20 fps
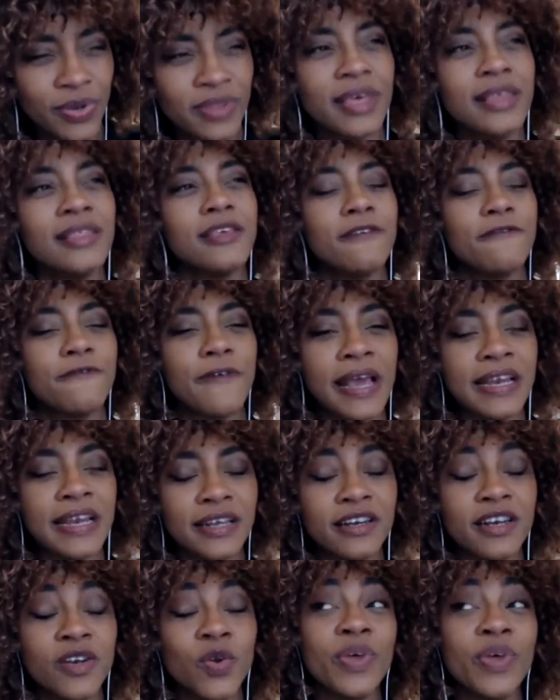And then they find
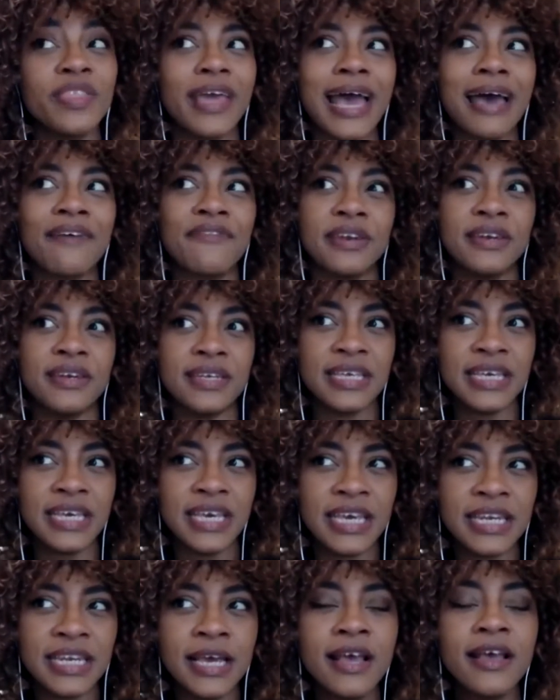out, and when they have a
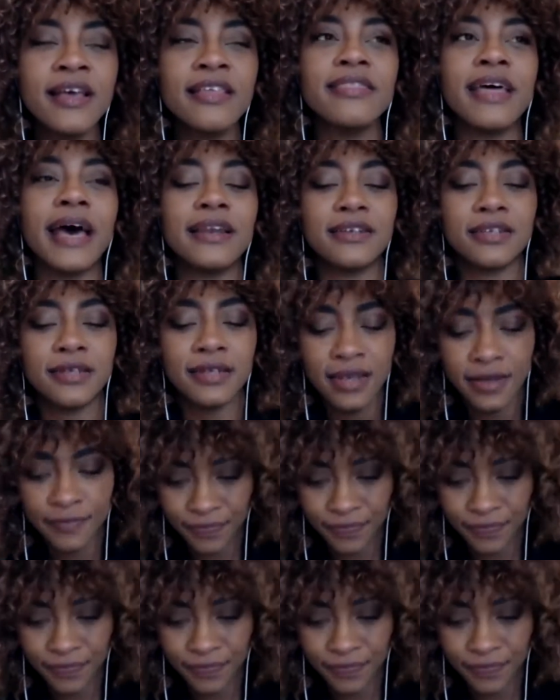need that